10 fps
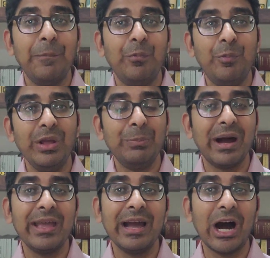
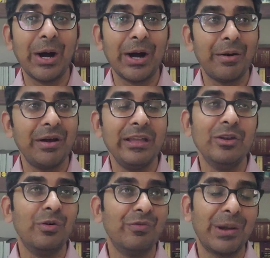by
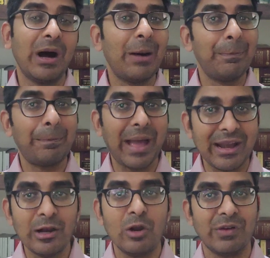from a
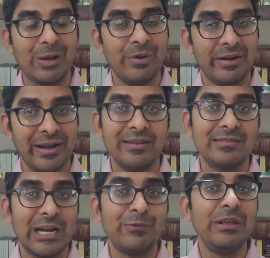panel of arbitrators
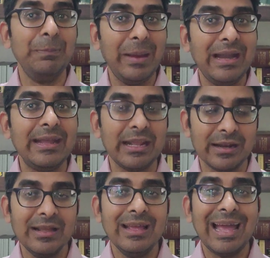that we
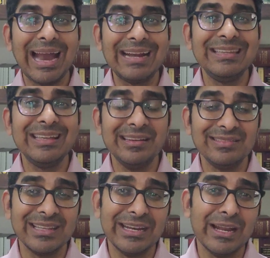maintain, and there
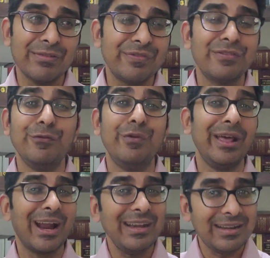is enough
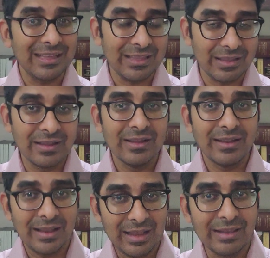variety
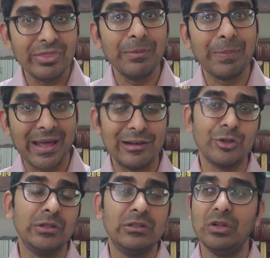in the panel.
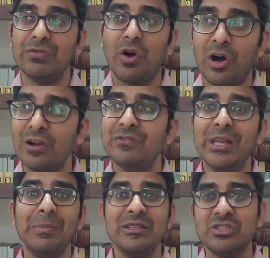So if all of
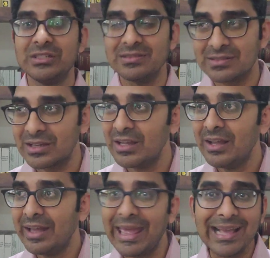them are just
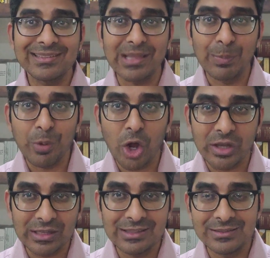
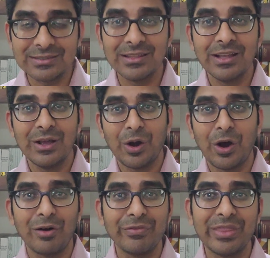ex-employees
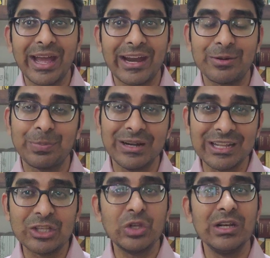of that
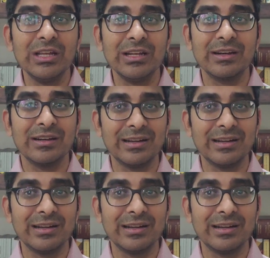particular